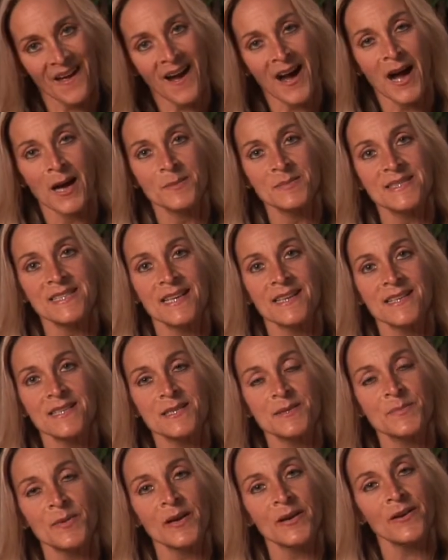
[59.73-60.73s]
I'm Sandy
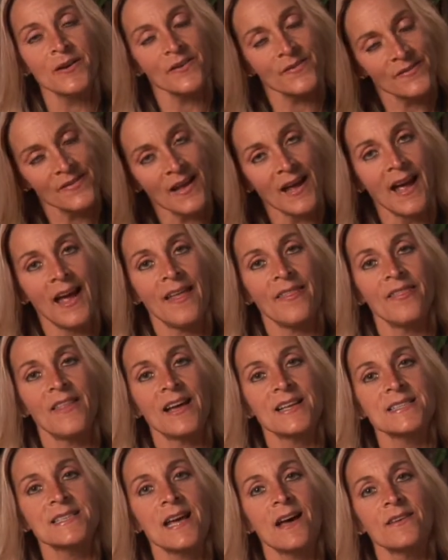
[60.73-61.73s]
Springer, and
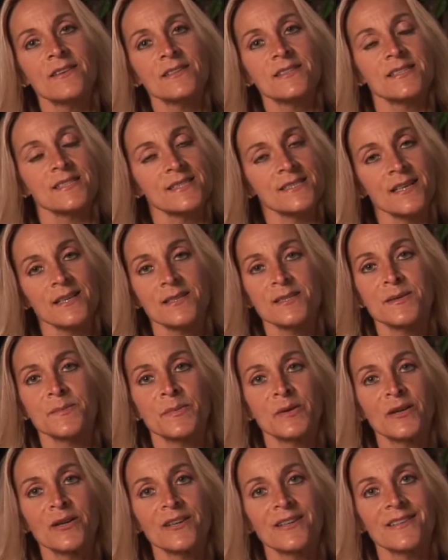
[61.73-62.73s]
that's how to discuss a
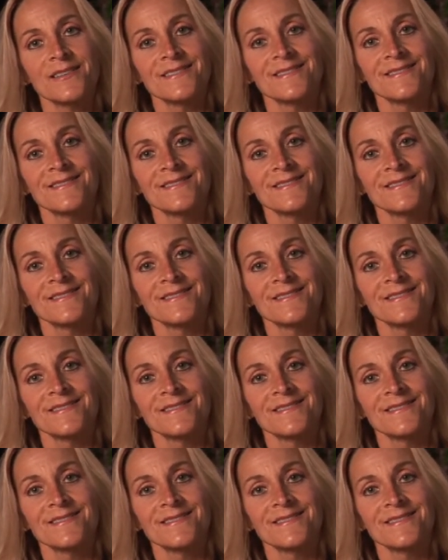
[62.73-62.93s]
book.